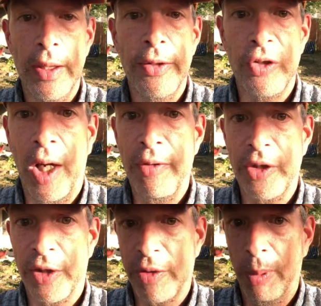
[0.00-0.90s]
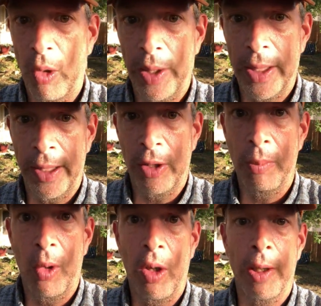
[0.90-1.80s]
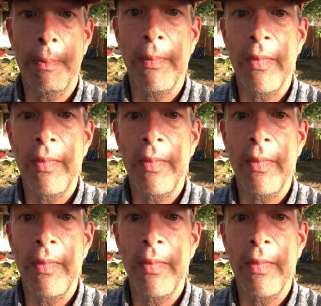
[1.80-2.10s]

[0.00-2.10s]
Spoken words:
So I was exploring a little more.